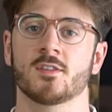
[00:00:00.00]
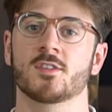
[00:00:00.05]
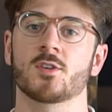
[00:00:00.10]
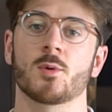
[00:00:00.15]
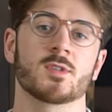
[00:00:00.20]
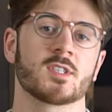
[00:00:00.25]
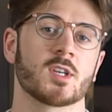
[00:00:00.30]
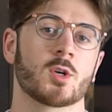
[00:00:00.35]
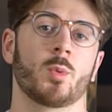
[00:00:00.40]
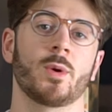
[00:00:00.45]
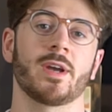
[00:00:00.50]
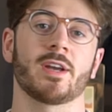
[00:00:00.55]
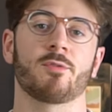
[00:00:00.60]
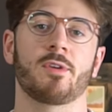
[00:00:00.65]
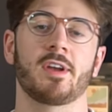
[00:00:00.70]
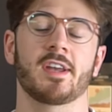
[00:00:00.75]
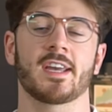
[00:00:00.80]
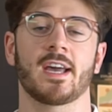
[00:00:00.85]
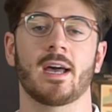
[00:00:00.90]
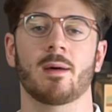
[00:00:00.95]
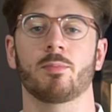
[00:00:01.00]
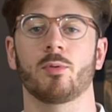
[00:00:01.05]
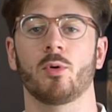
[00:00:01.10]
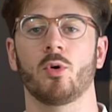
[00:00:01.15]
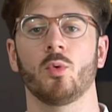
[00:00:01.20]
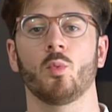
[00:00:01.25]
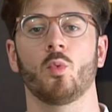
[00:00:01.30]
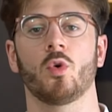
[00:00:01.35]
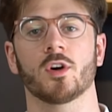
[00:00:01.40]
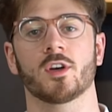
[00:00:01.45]
So as a quick recap
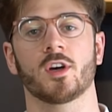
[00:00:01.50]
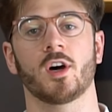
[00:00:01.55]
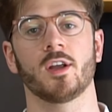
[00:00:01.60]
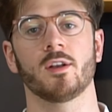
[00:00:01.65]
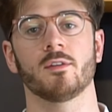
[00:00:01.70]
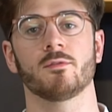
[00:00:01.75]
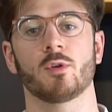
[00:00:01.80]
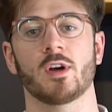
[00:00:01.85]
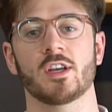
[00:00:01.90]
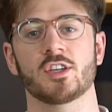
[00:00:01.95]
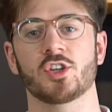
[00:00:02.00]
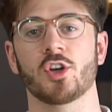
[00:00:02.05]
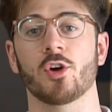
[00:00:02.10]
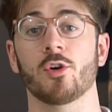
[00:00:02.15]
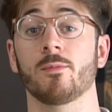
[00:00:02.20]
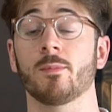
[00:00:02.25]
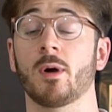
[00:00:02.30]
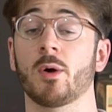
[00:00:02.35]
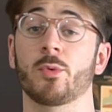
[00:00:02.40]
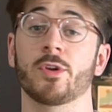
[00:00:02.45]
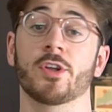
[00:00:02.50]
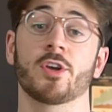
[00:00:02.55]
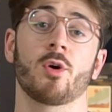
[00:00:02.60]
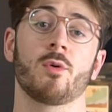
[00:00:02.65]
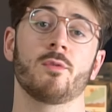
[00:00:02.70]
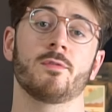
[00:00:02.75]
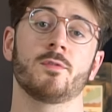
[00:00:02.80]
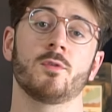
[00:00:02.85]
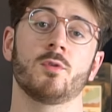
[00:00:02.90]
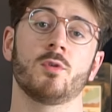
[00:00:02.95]
on what kind of ratio you might want to
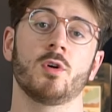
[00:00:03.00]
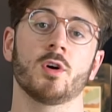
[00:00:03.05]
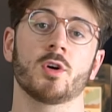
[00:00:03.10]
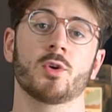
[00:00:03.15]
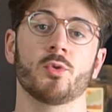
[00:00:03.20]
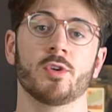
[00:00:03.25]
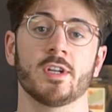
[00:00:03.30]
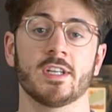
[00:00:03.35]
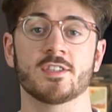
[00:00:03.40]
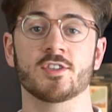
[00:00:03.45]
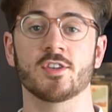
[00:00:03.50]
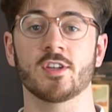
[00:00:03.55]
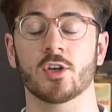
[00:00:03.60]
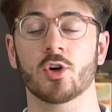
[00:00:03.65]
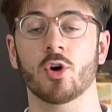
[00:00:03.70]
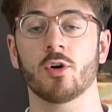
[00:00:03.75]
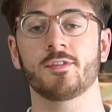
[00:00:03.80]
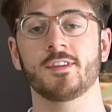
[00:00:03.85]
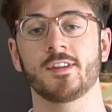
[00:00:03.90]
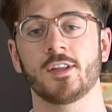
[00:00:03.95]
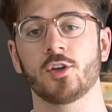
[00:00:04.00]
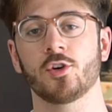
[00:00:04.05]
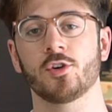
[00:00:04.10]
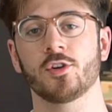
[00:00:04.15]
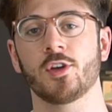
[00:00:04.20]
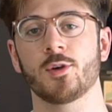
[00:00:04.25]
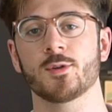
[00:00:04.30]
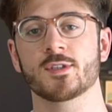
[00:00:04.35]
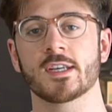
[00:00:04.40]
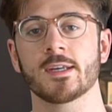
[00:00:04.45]
go for according to the coffee that
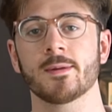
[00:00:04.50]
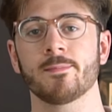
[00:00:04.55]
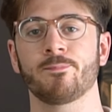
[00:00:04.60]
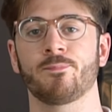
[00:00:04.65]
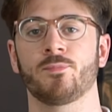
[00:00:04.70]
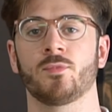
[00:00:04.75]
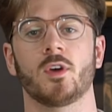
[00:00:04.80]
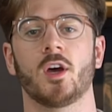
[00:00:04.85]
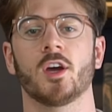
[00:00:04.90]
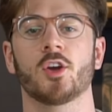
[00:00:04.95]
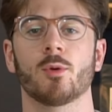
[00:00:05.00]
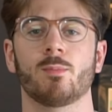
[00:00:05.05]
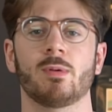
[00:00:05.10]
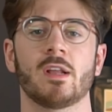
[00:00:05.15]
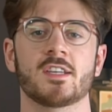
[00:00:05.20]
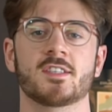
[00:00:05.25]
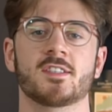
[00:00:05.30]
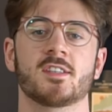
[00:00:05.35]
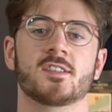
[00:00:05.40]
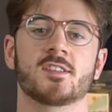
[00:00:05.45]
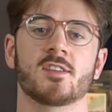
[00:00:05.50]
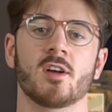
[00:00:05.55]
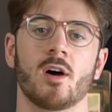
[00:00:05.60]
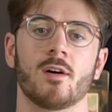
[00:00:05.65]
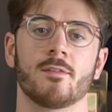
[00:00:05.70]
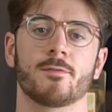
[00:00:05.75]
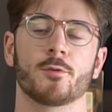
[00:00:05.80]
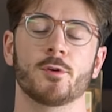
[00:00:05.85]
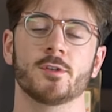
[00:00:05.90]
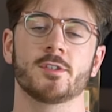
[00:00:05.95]
you're using, a good place to
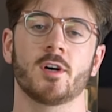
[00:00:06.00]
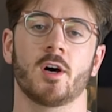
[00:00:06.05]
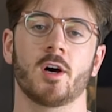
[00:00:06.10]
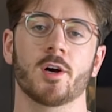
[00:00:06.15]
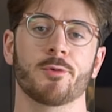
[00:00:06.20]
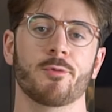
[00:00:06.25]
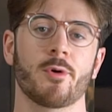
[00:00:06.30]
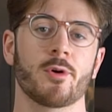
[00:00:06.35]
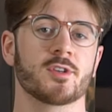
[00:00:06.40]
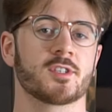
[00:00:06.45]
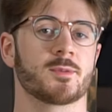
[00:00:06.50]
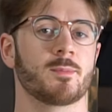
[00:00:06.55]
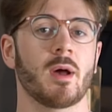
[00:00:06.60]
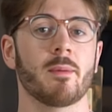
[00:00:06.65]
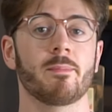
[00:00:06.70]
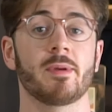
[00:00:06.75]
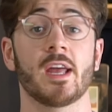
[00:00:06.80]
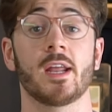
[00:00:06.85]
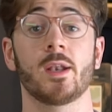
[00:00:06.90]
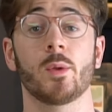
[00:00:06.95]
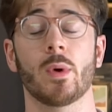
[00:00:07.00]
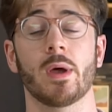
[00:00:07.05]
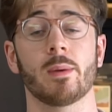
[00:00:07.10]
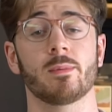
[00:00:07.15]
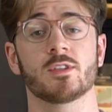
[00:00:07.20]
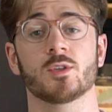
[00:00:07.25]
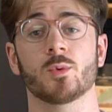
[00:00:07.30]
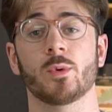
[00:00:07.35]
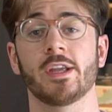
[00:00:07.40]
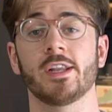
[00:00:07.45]
start for a dark roast might be anywhere
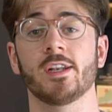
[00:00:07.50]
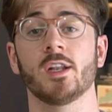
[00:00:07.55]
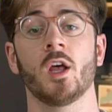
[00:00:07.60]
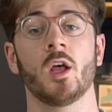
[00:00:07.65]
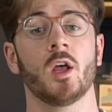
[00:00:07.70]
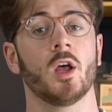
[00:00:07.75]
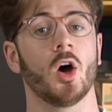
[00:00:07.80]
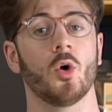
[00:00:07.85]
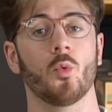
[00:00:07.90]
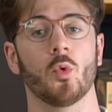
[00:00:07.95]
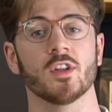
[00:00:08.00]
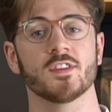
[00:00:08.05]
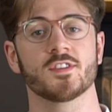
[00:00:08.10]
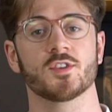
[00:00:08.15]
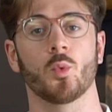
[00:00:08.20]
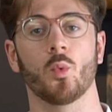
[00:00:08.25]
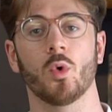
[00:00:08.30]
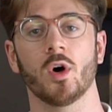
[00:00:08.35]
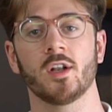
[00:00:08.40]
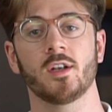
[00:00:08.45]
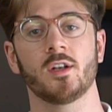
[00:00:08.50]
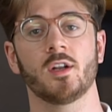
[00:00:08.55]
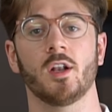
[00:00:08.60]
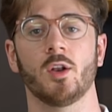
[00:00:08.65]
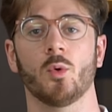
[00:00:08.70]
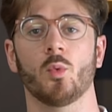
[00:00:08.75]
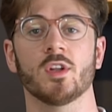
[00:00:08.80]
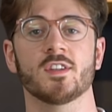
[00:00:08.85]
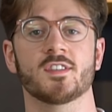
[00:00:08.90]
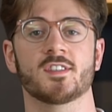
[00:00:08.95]
between a 1:1
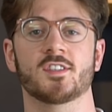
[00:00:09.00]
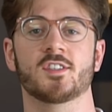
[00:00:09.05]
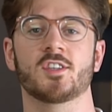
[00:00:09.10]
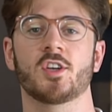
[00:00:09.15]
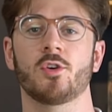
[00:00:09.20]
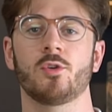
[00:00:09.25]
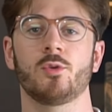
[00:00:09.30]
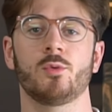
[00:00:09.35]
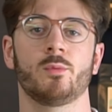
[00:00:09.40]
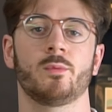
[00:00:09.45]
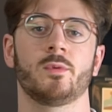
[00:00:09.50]
and a 1:2.